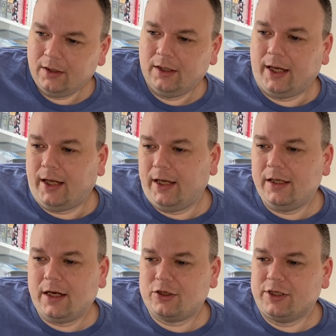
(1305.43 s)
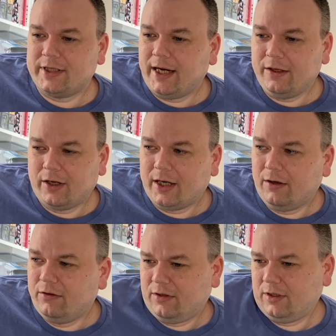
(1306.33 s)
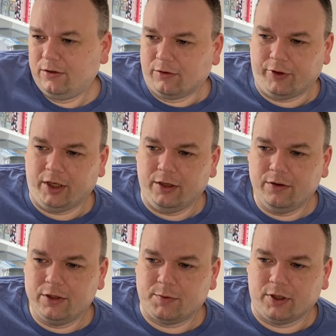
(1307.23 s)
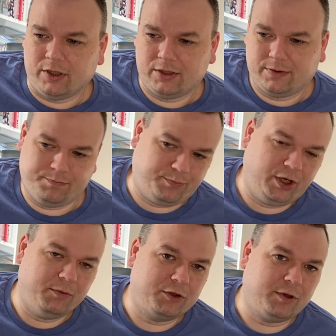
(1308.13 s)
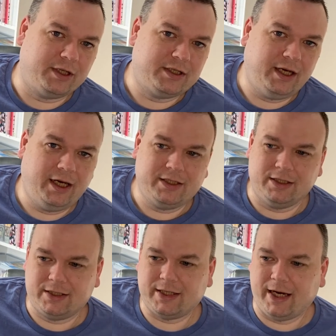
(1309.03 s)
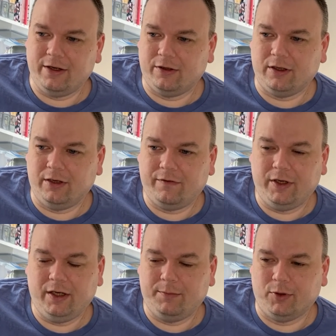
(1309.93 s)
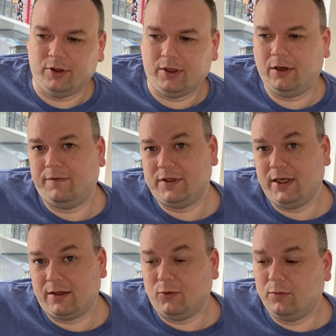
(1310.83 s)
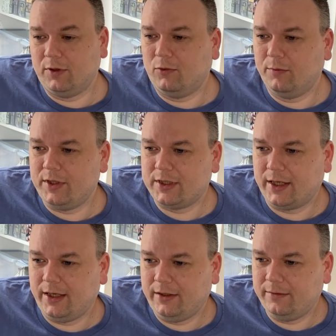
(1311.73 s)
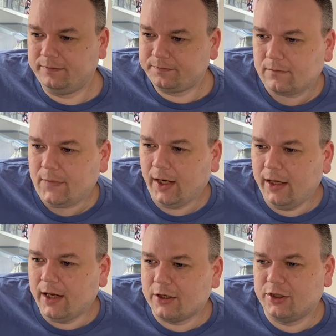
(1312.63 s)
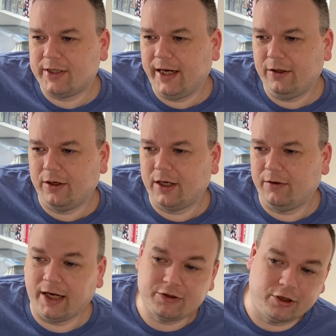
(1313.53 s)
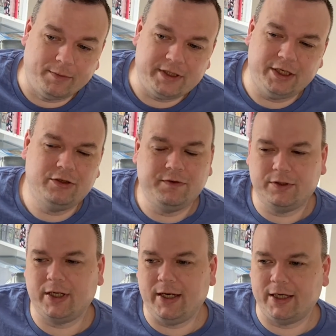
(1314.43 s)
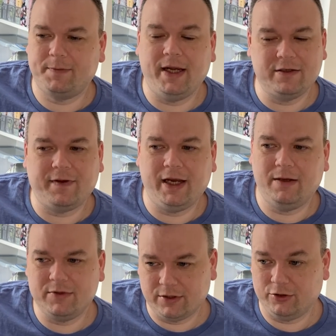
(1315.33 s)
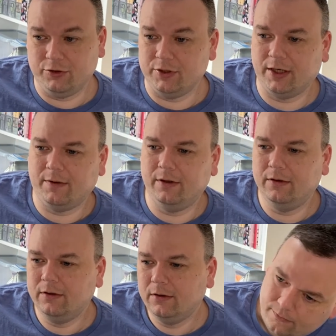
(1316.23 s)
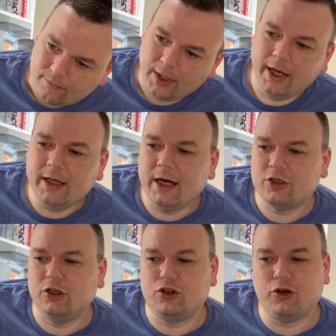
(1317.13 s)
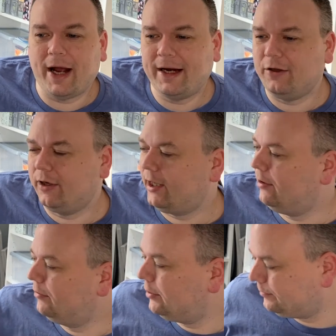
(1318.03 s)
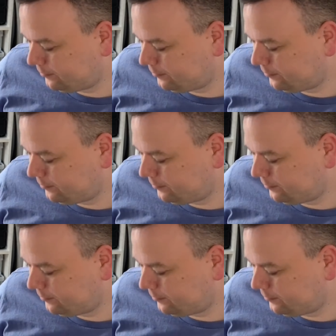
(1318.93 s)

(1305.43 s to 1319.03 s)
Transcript: International signed on account, don't really use, but it's pretty much what it says. It's signed on delivery, but obviously at the moment it won't be signed. International signed on account, extra compensation, so if you're sending expensive items, choose that one. International tracked on account,